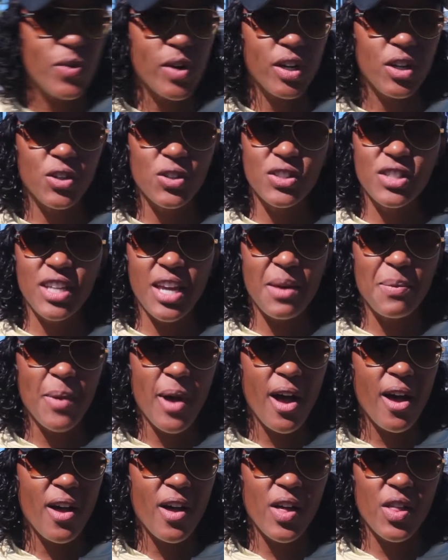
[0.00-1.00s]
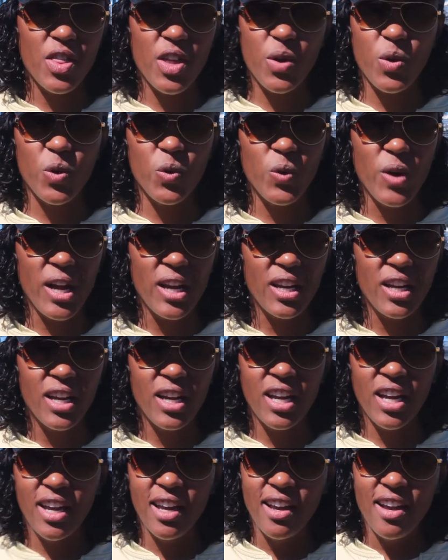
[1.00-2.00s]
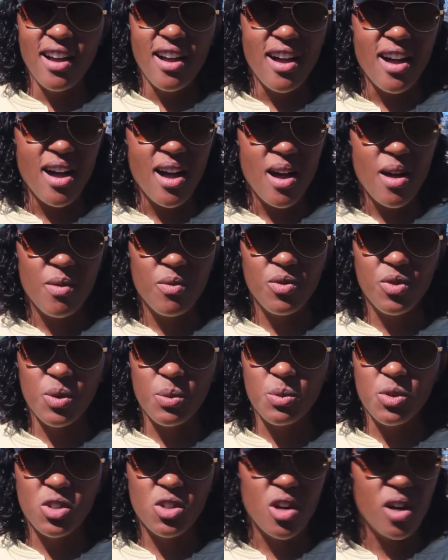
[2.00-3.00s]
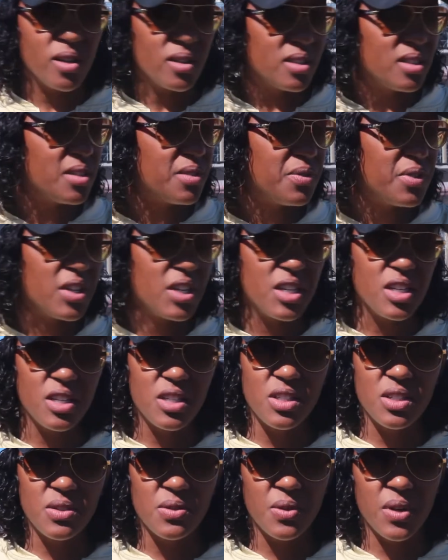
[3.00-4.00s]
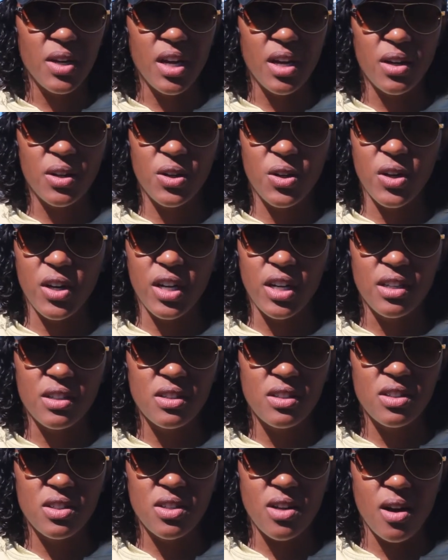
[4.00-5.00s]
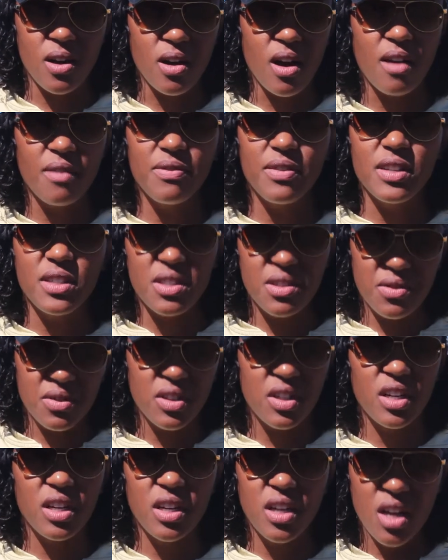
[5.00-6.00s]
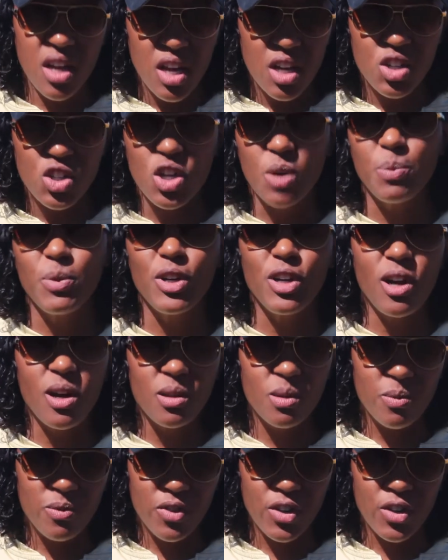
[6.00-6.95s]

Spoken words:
my girls came out. They were ready from start to finish. We had a great start offensively, jumping on them